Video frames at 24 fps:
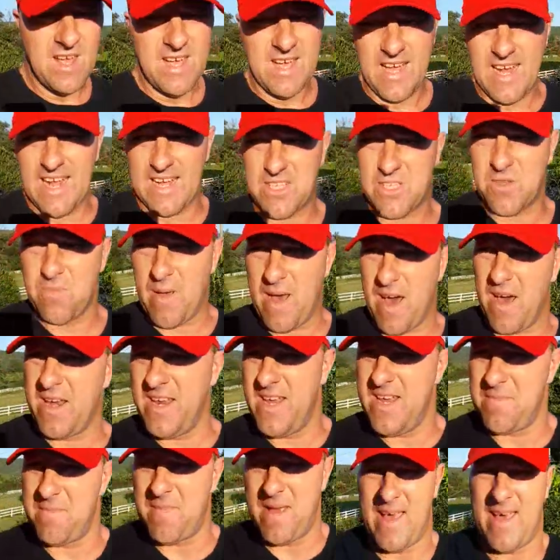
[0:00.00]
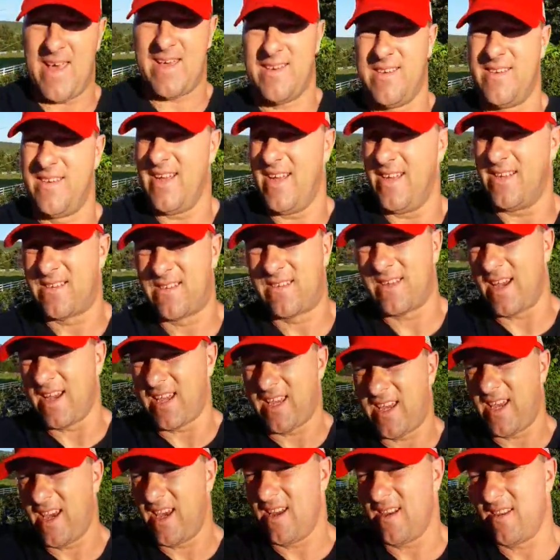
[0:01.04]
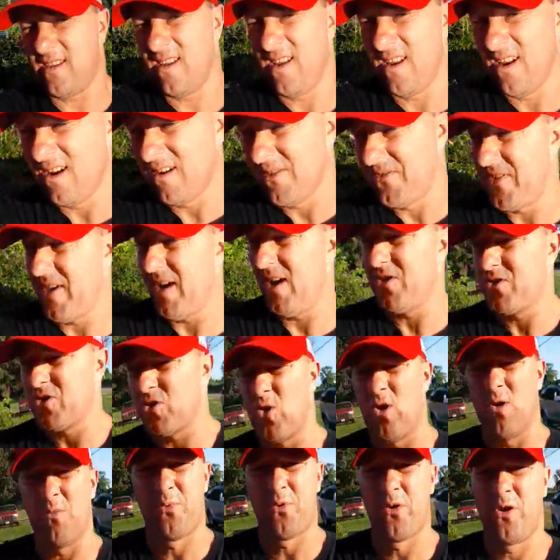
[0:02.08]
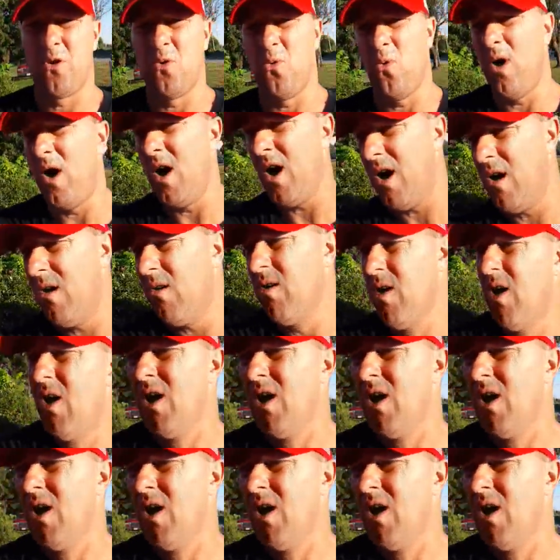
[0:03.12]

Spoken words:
That's about it, man. I can't, things are going pretty well.